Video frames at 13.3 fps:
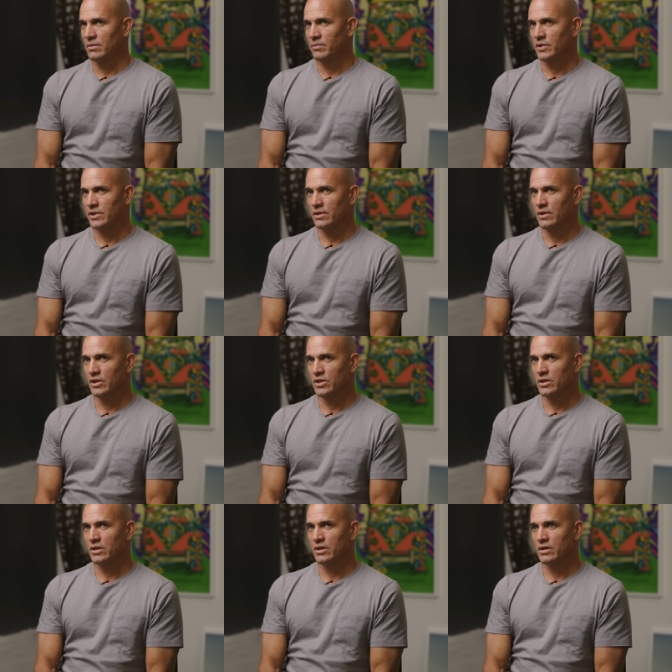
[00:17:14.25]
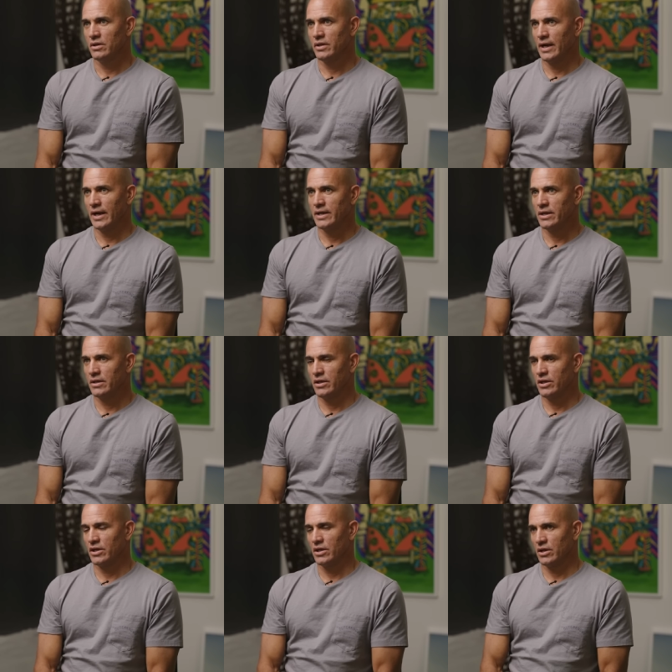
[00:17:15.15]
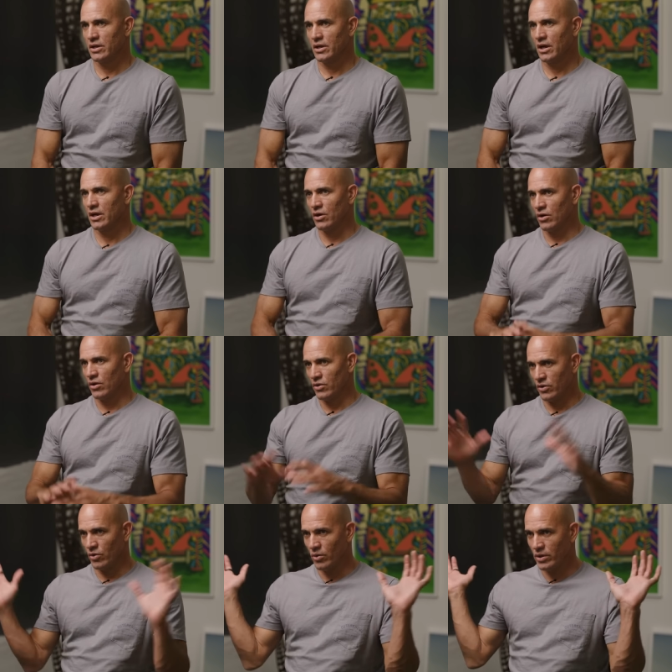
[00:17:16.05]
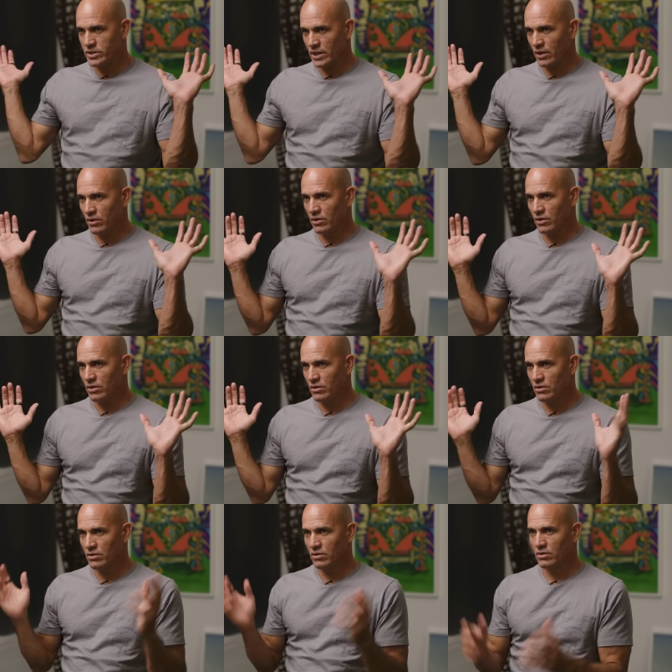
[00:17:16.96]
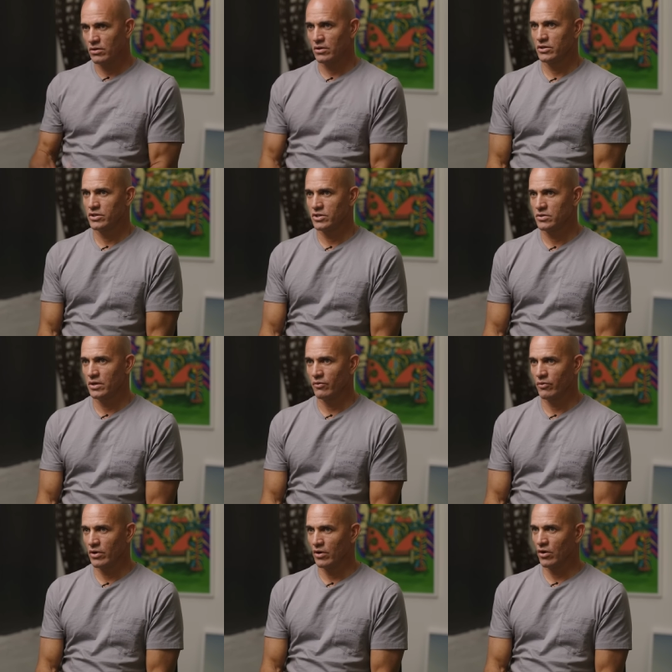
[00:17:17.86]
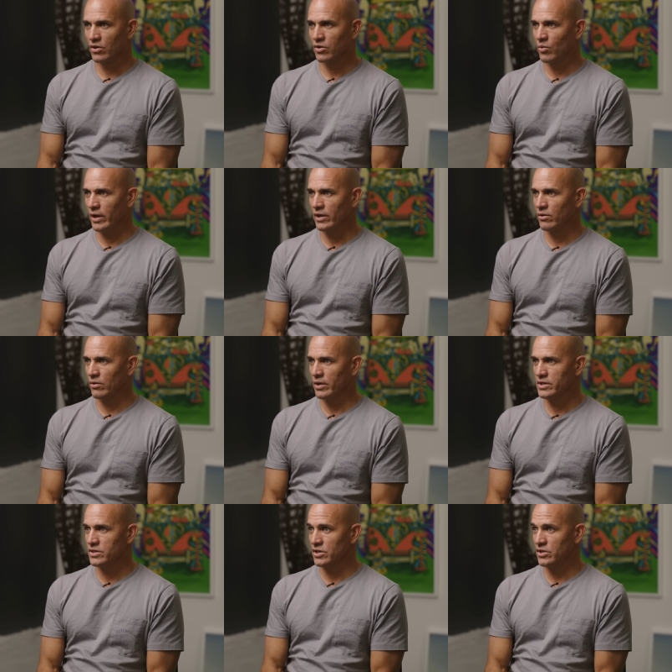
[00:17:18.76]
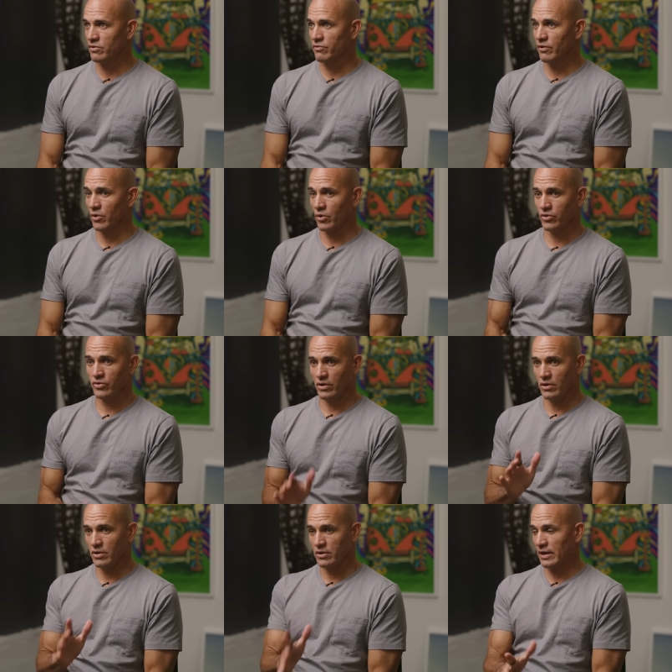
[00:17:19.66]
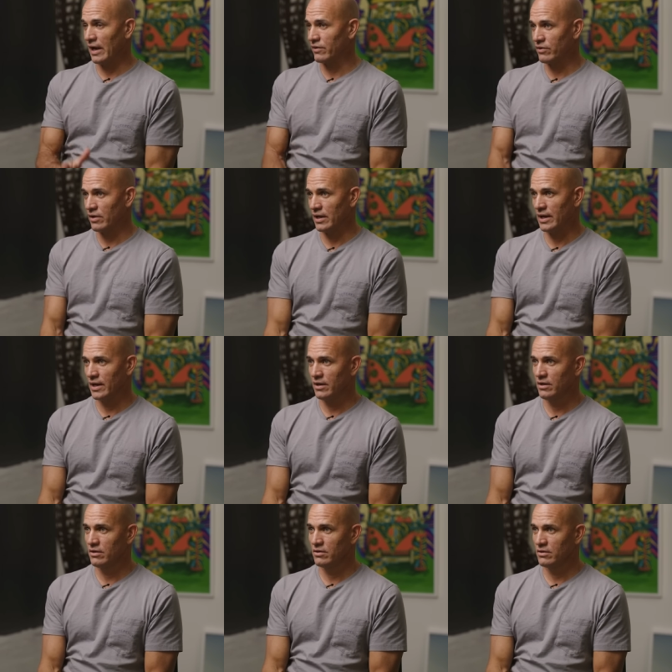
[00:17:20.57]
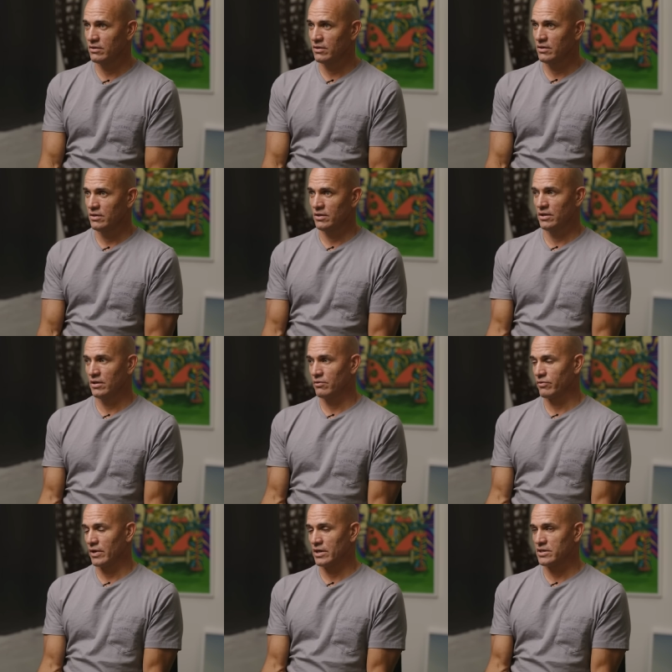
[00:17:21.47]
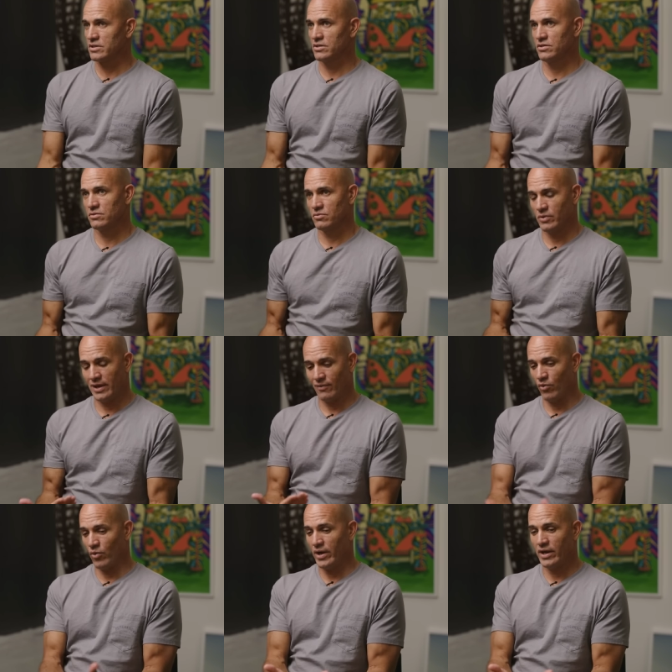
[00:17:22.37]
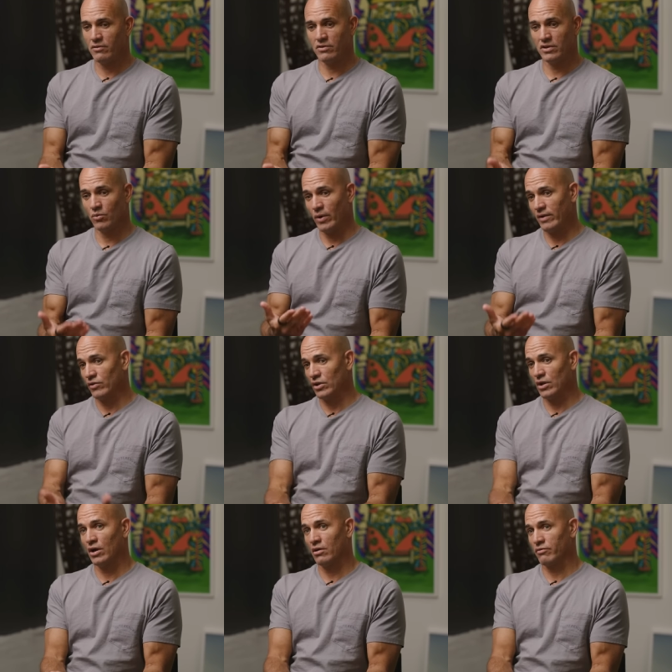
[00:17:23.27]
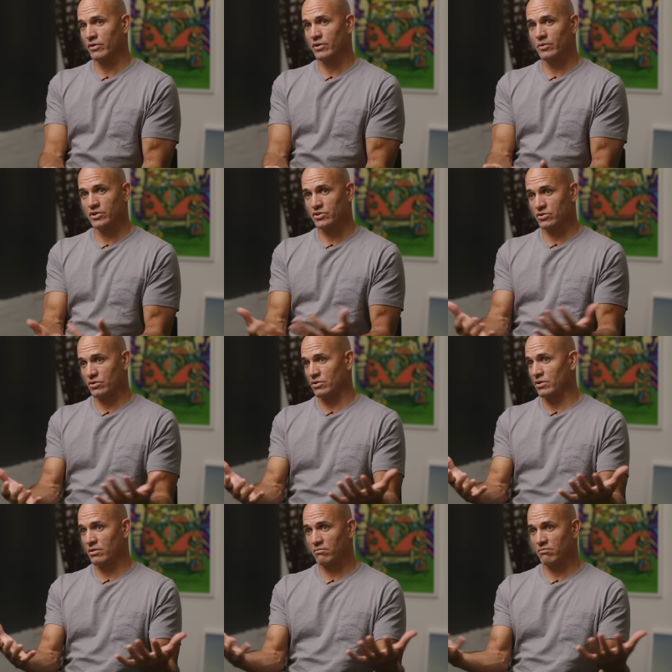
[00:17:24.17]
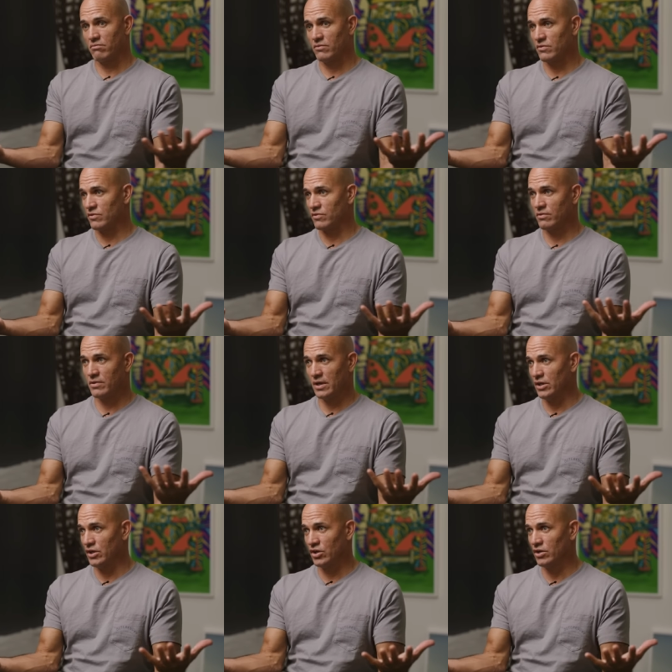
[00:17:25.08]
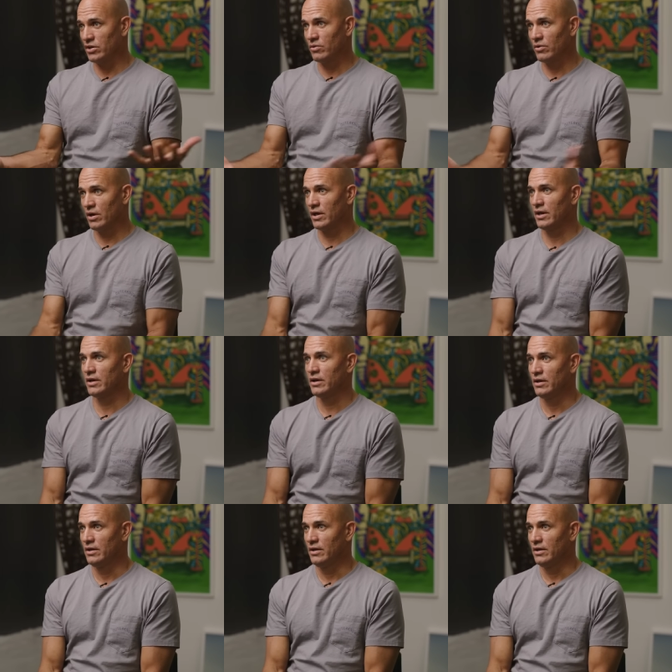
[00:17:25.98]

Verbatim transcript: but the, the, the idea that you can cut all the noise out, just get rid of all the white noise and just focus on the task at hand. You know, for us, it's we have a wave, and the wave will offer you a certain thing you can do on it,